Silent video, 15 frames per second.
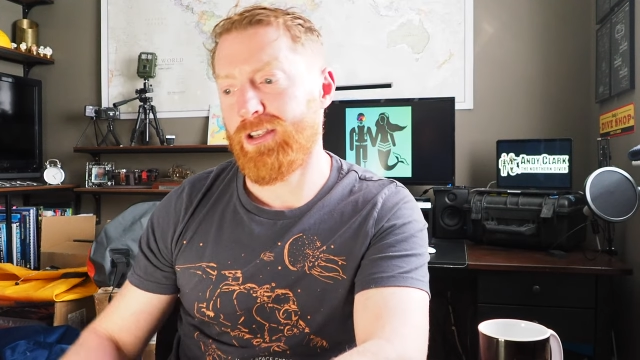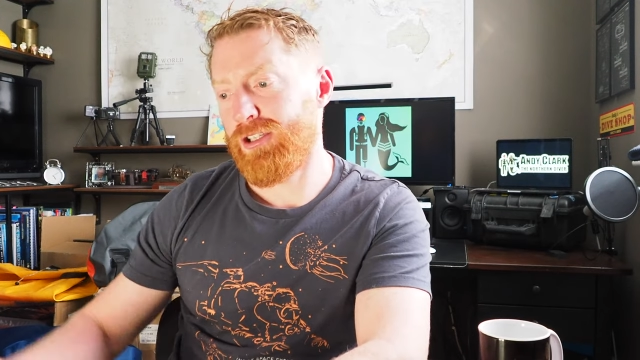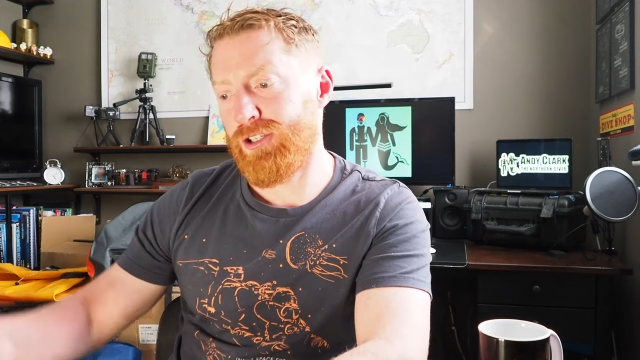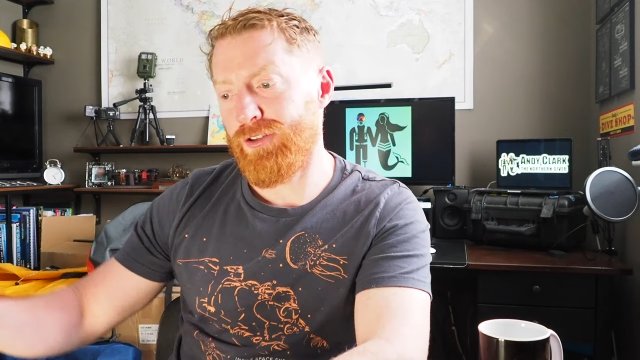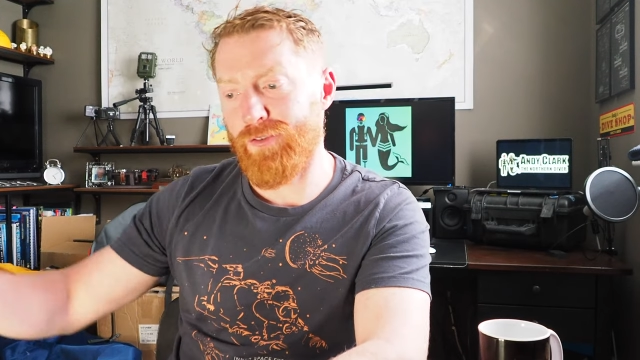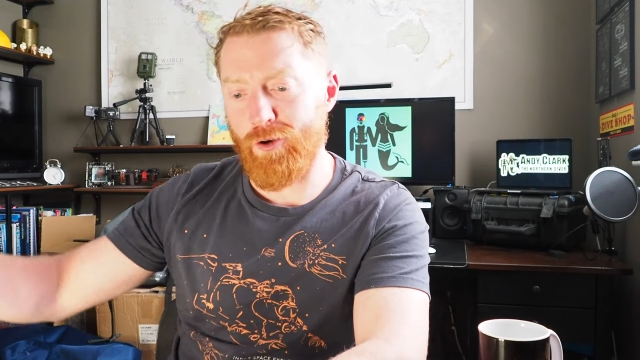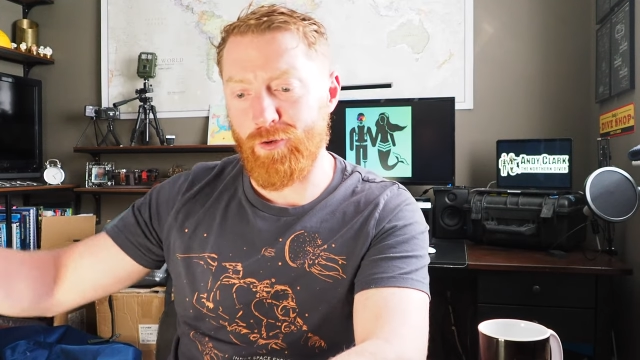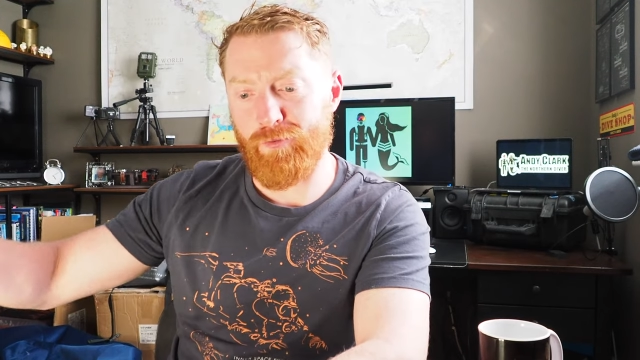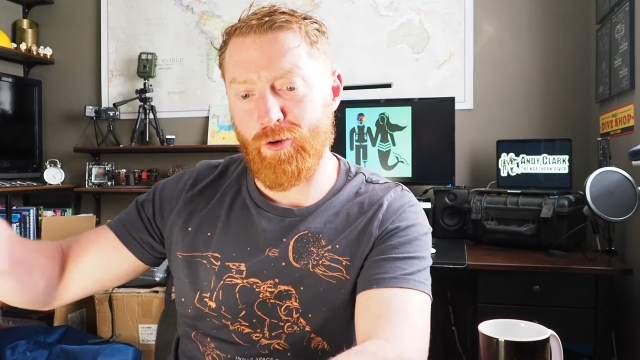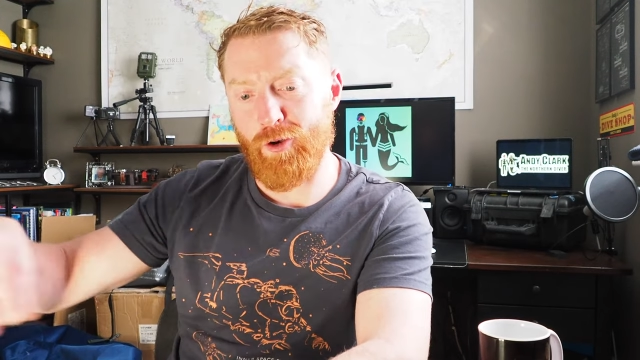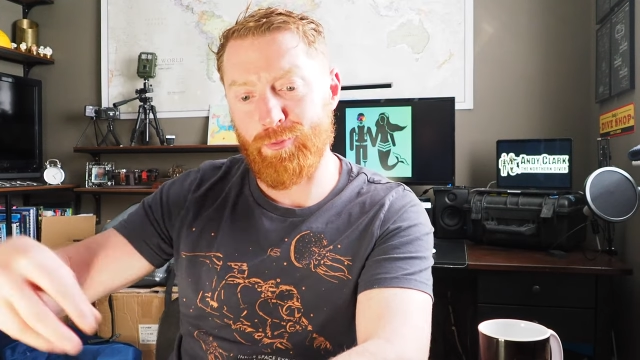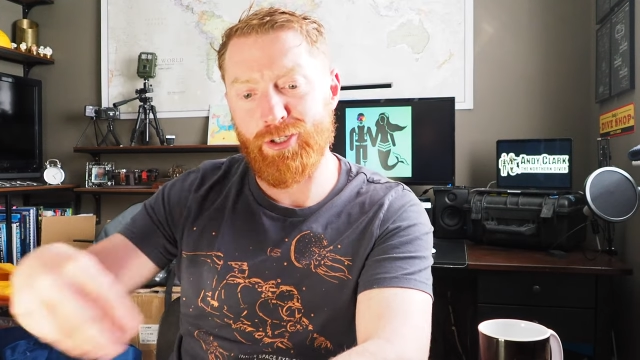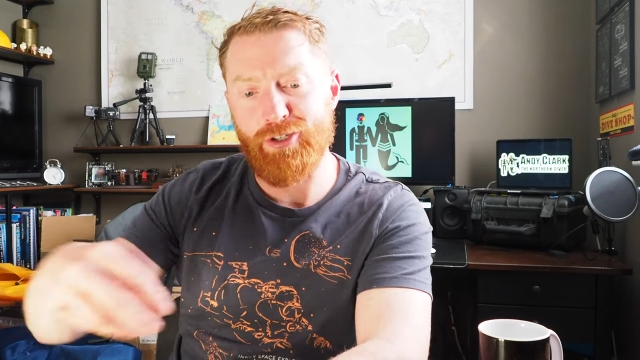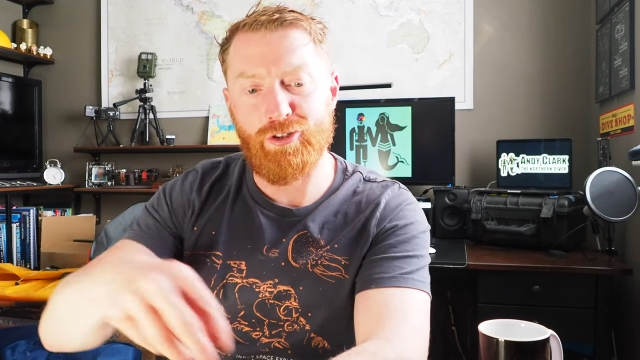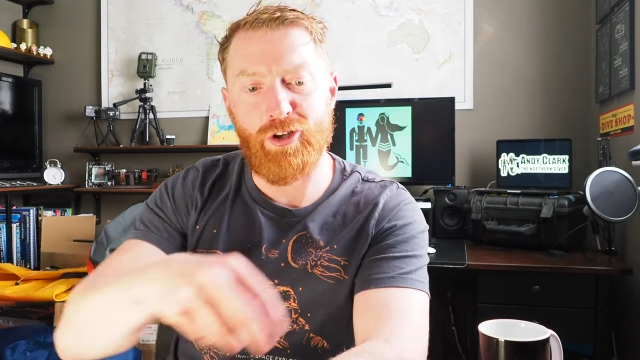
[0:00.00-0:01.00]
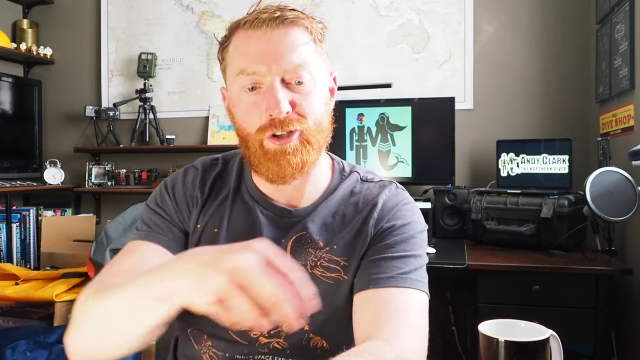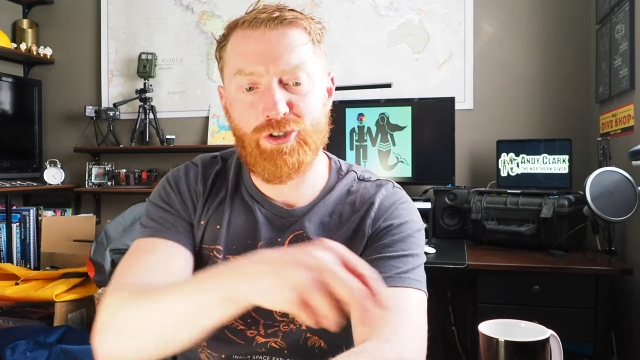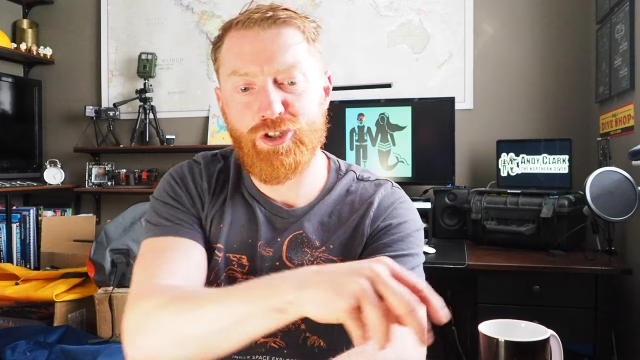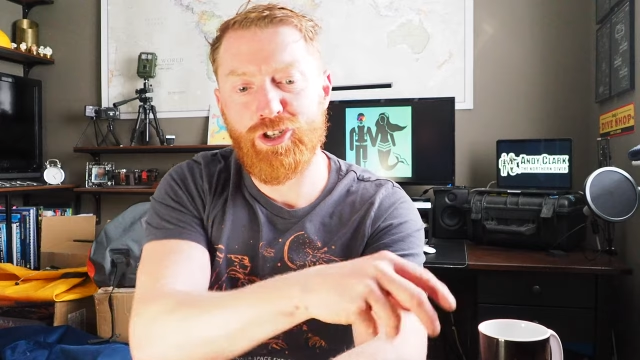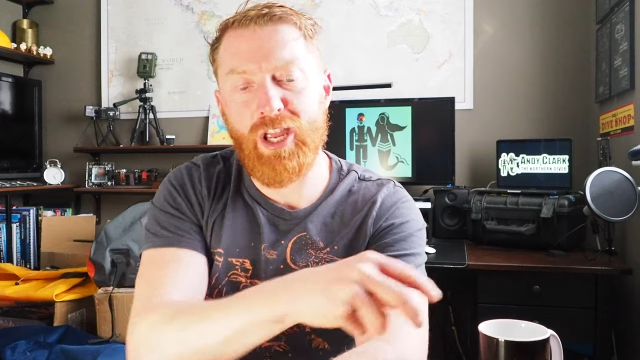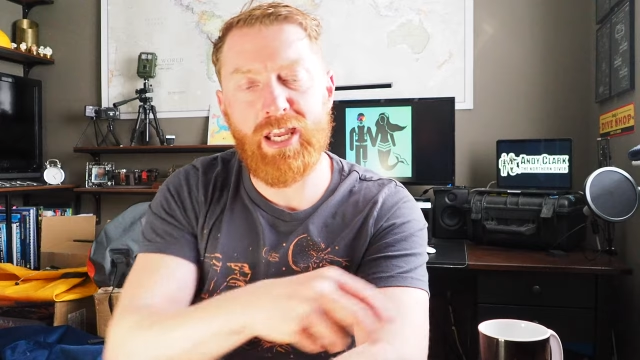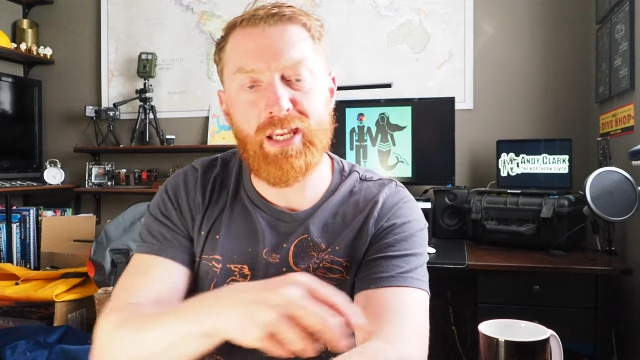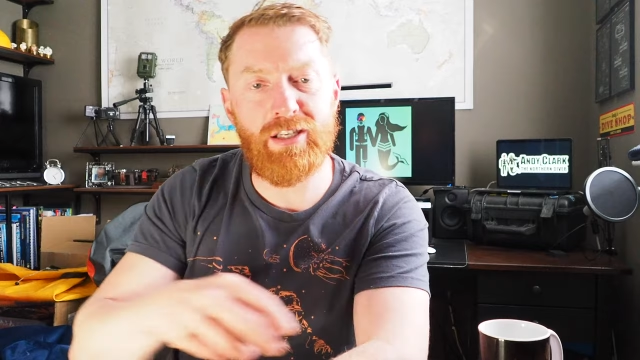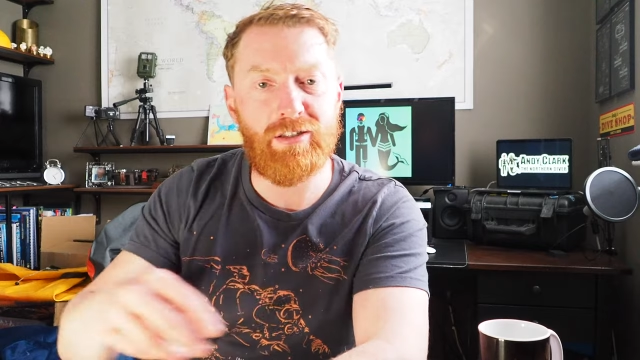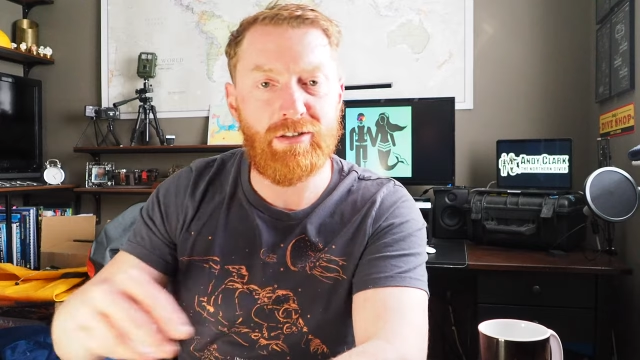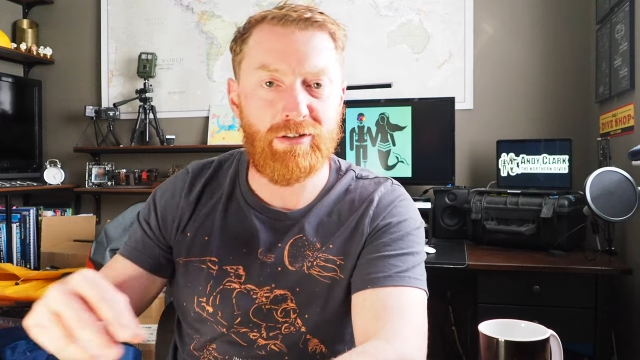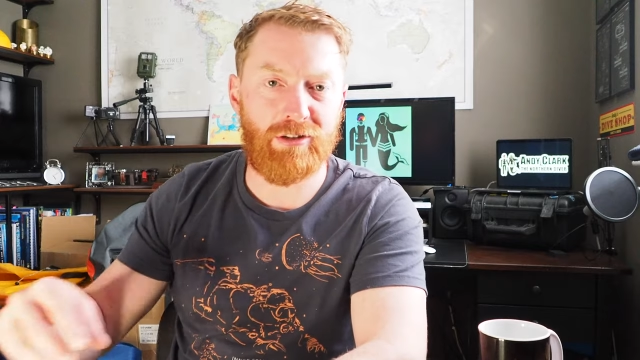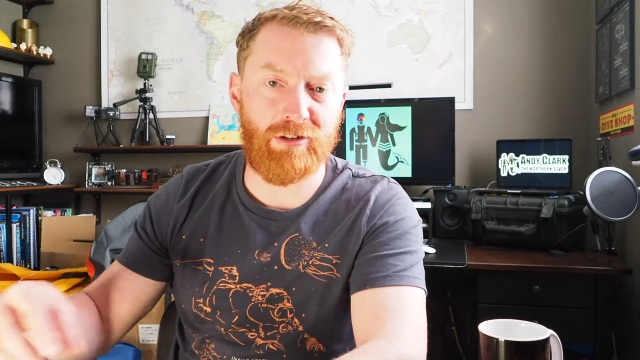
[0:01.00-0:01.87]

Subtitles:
you've all formed this sort of chain,